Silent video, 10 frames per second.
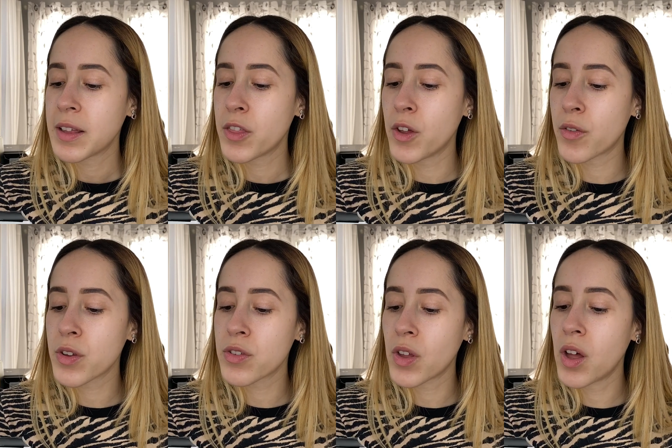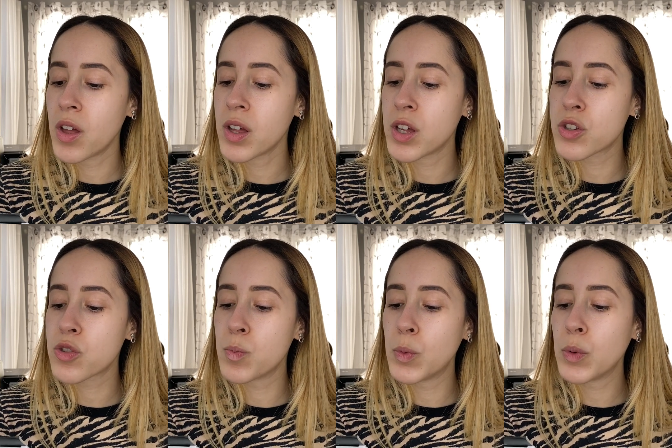The result, a
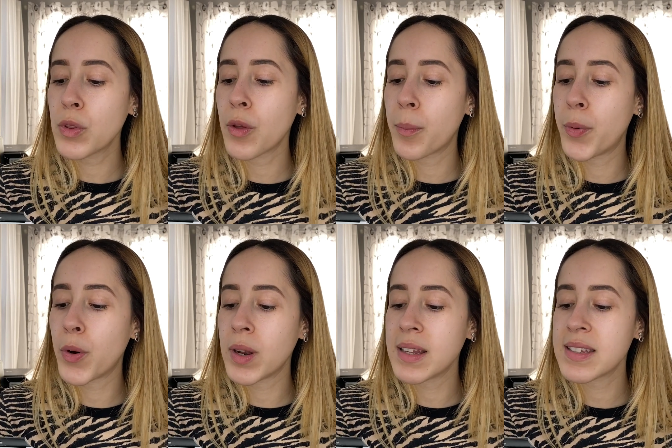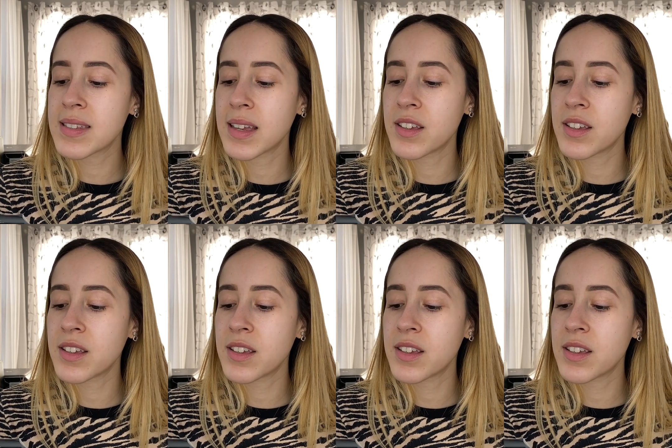smooth, poreless,